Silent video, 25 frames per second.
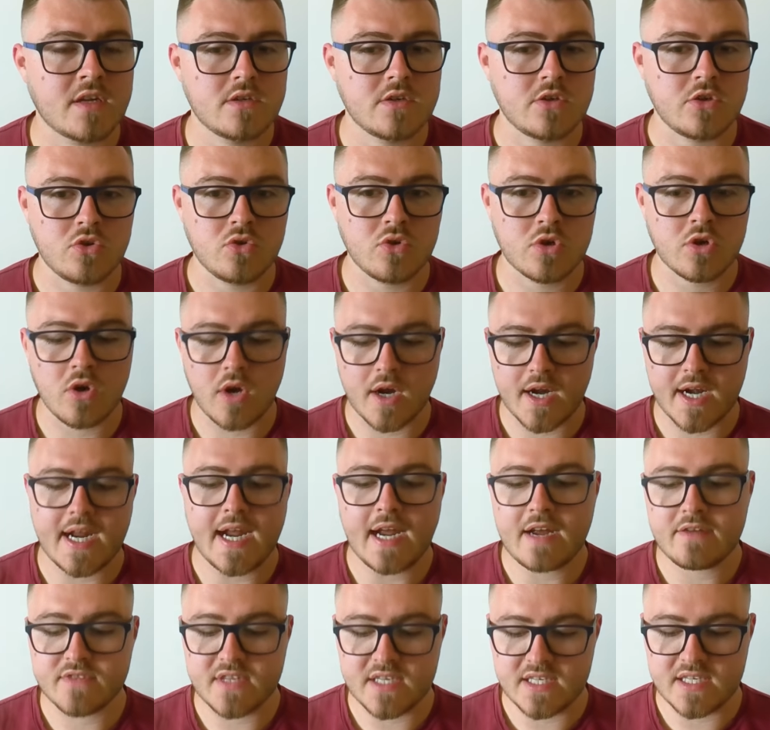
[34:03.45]
You're not going to
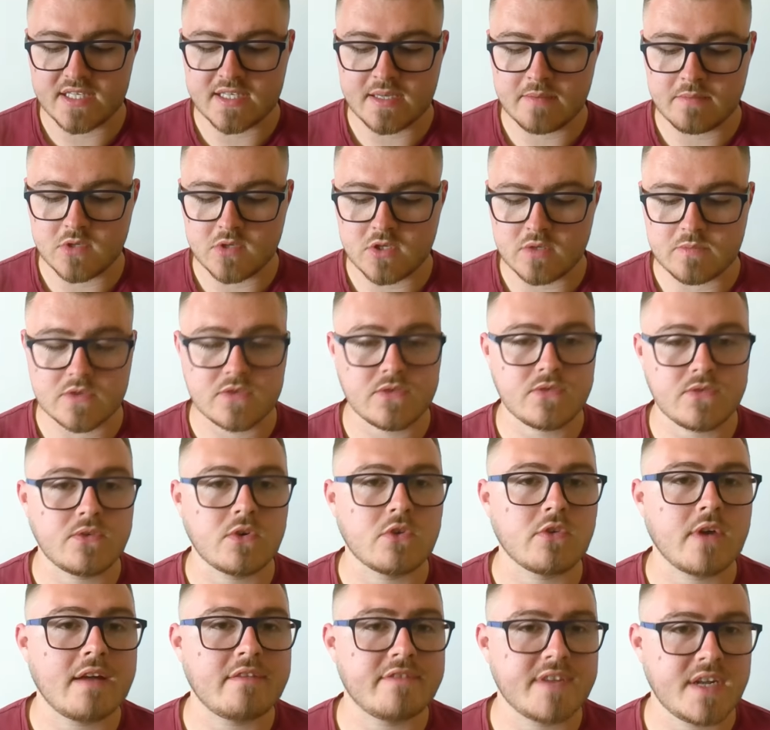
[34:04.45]
have these symptoms
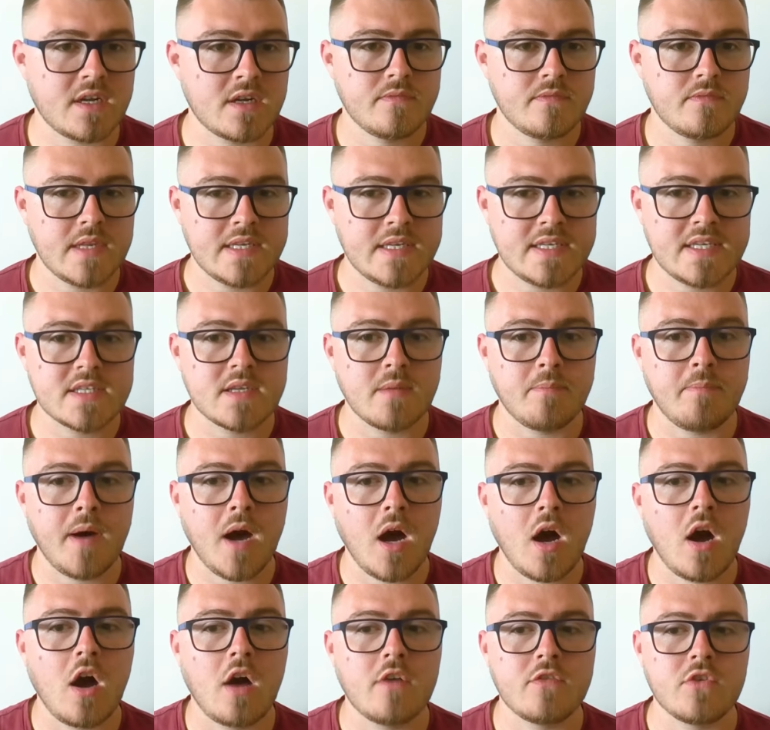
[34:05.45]
forever. This is a
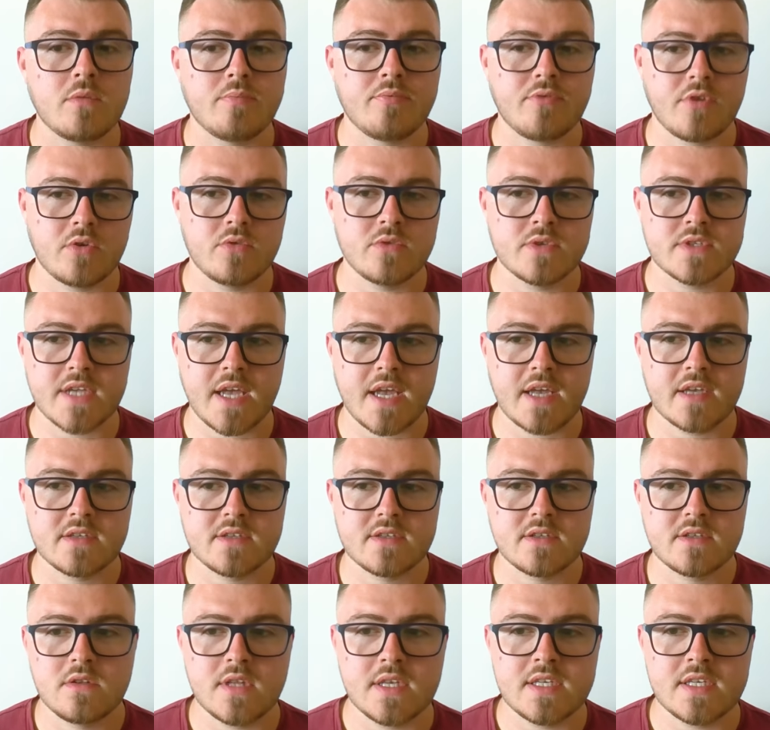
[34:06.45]
part of your
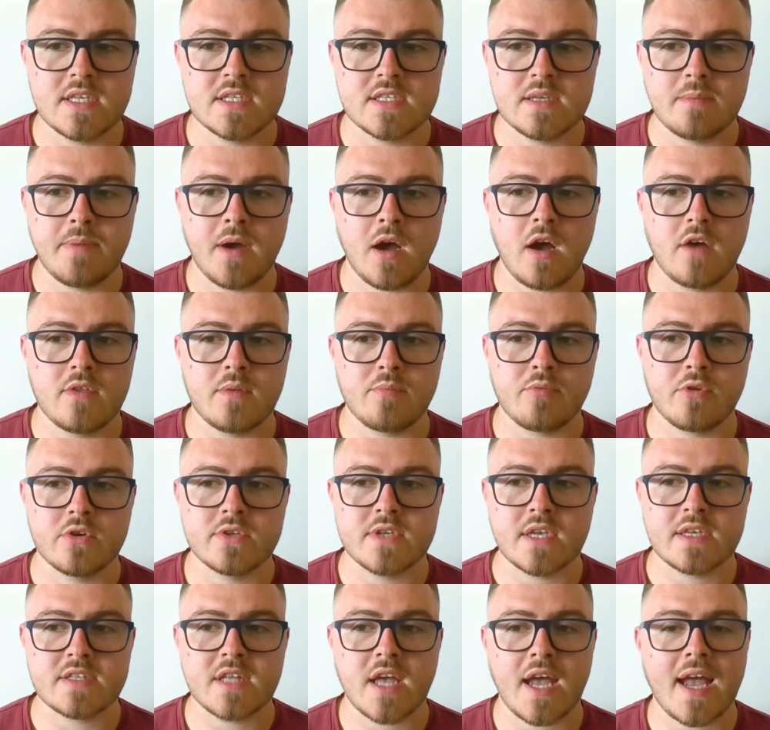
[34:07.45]
process. This is a part of the
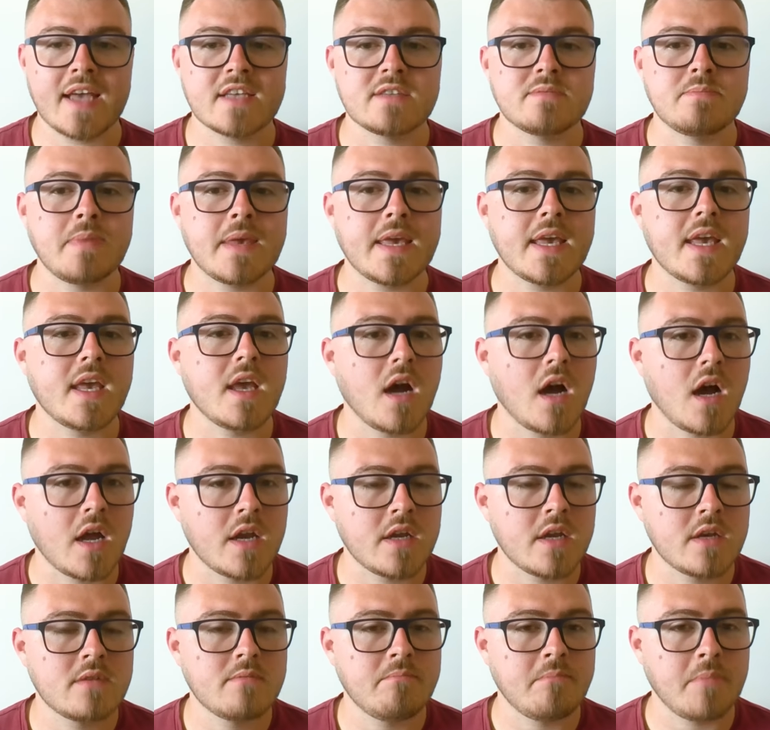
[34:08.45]
process that has
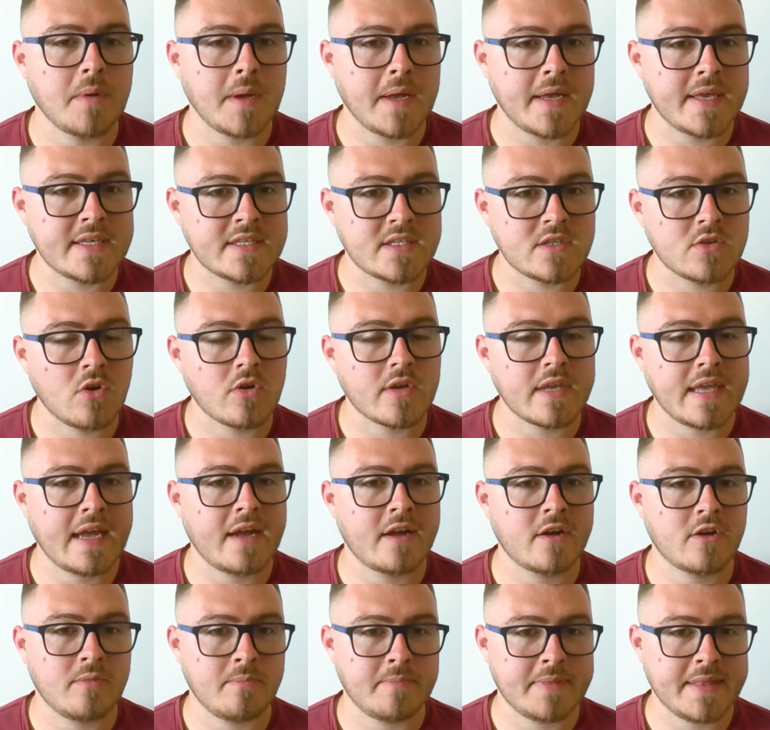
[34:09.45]
begun but is not
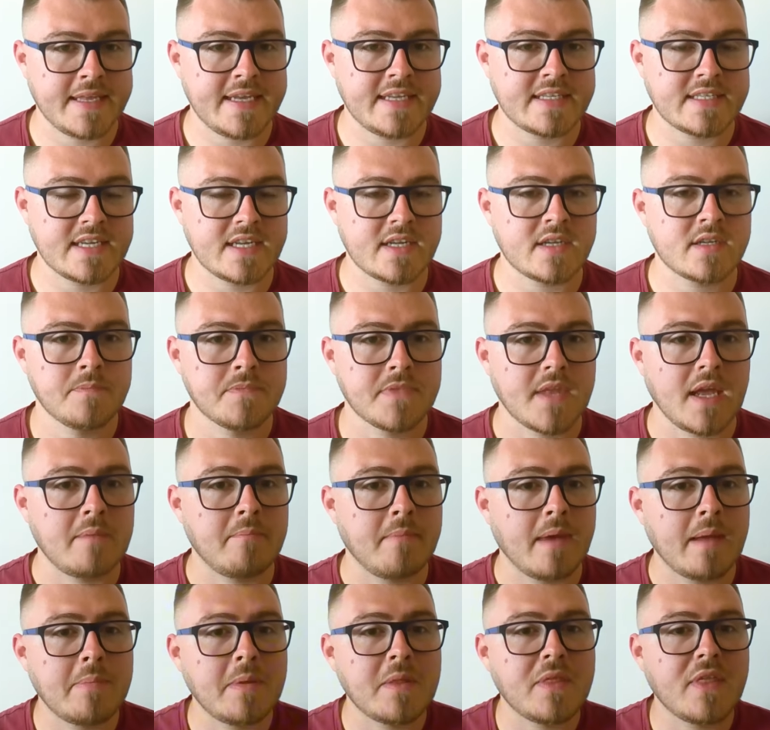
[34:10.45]
yet completed. And
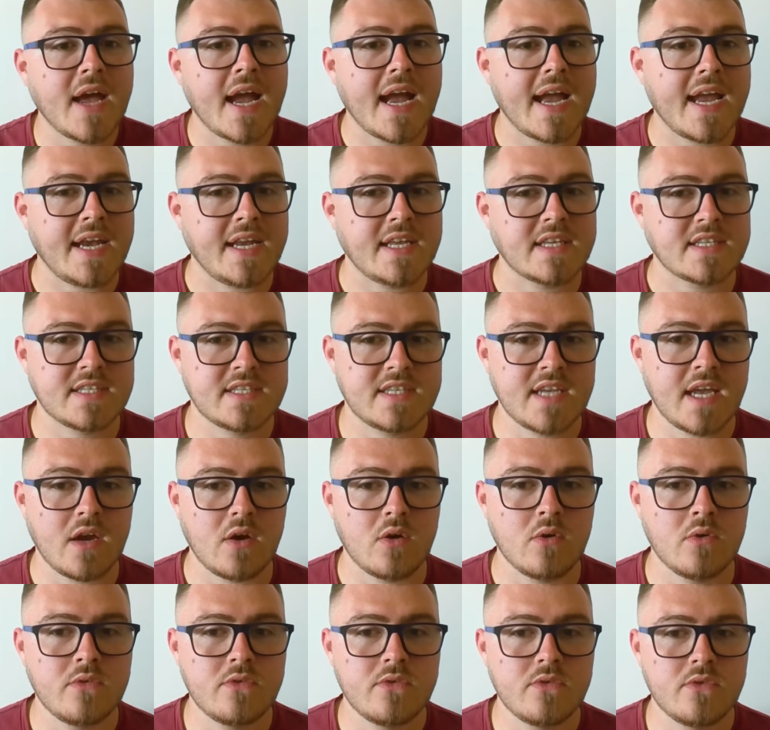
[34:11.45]
maybe that in
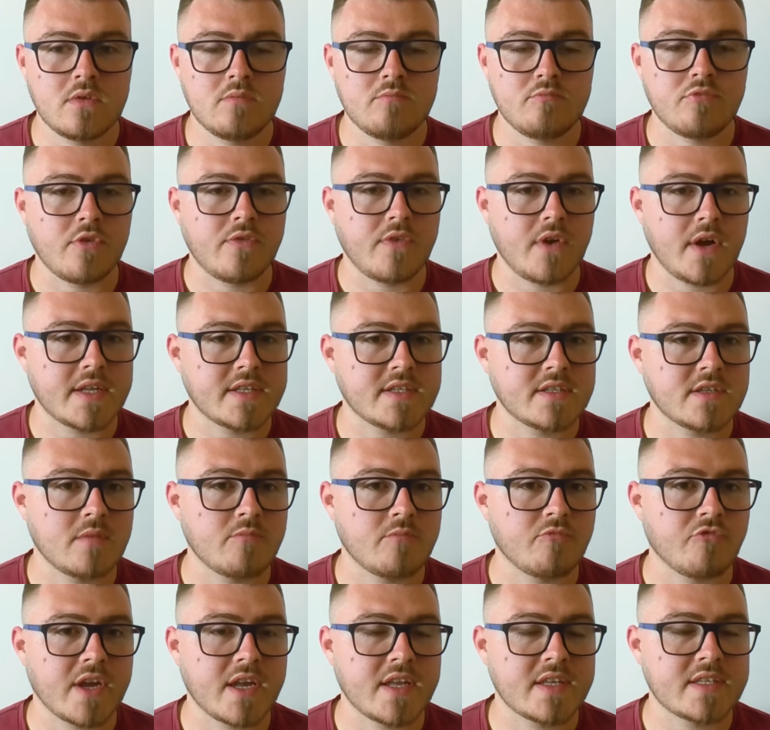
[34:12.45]
itself provides
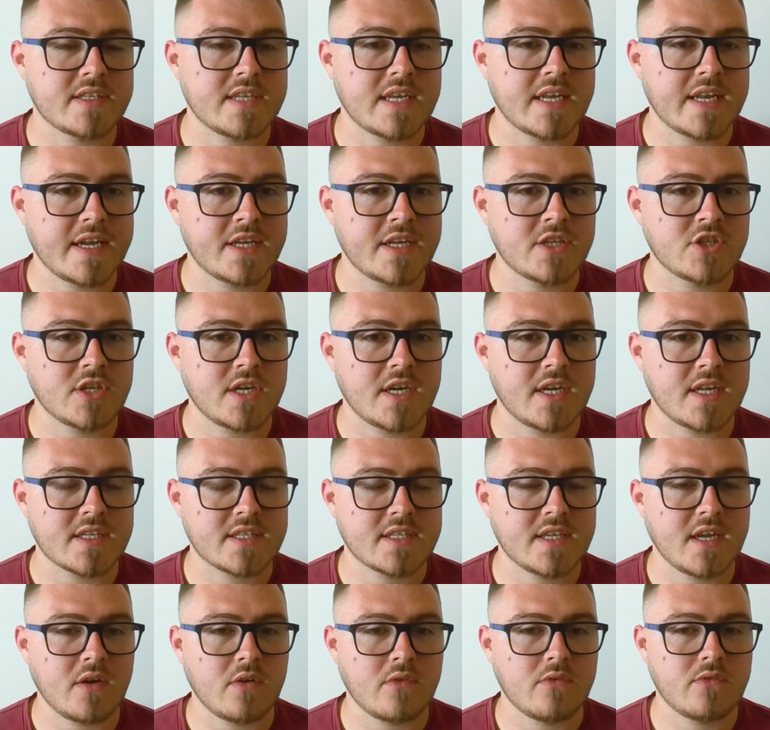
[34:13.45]
some reconciliation in
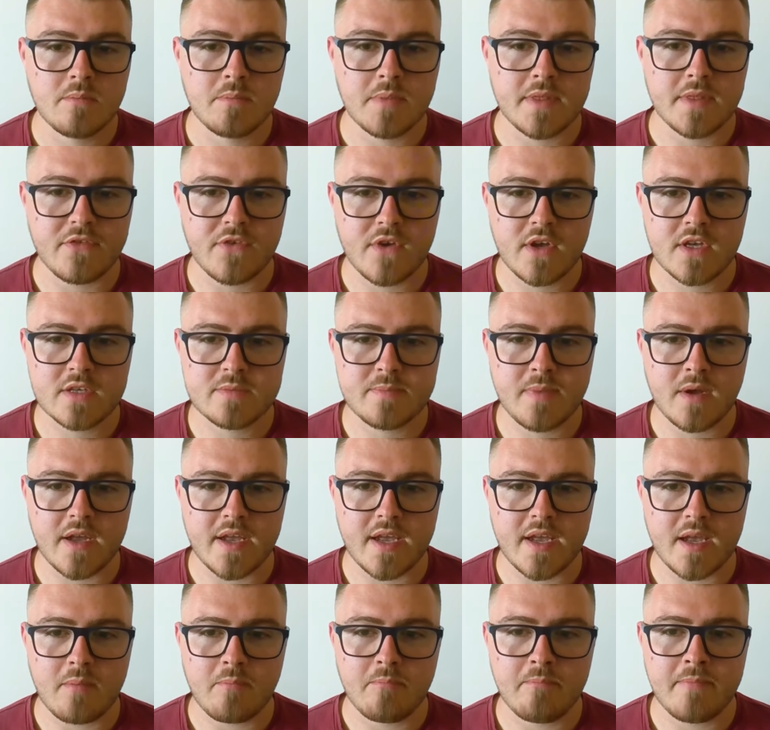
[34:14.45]
itself. But the first part
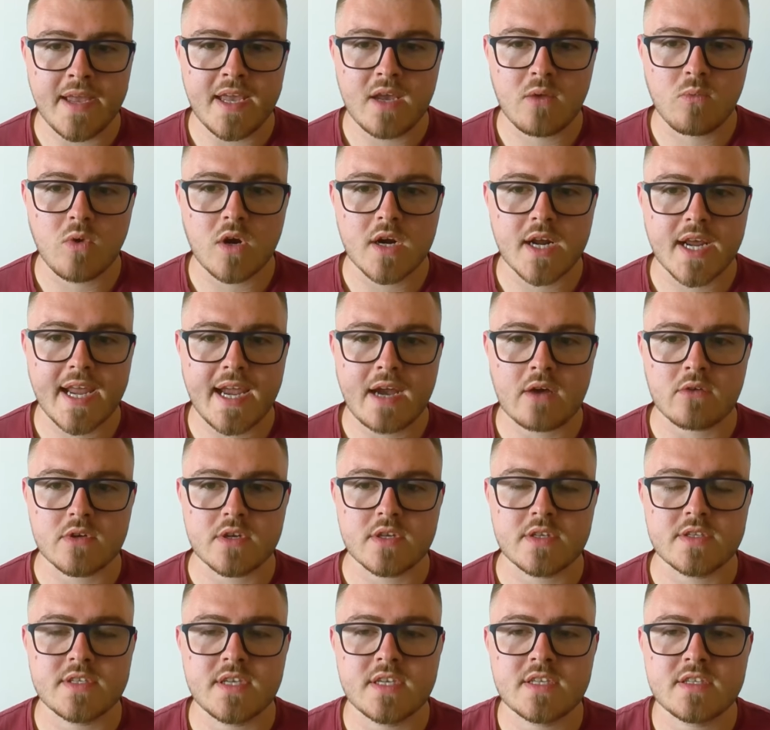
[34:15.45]
here, make one account
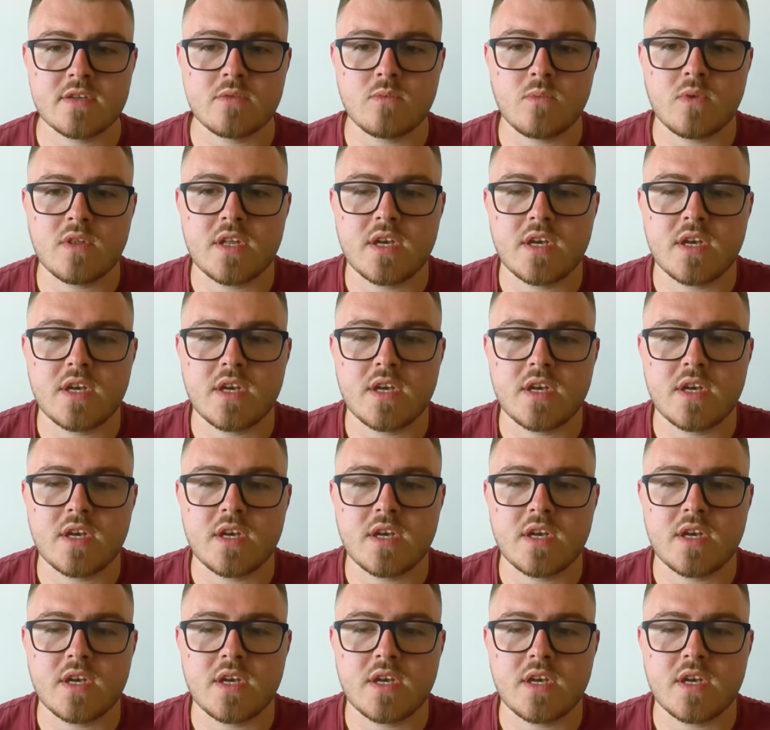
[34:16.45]
consistent with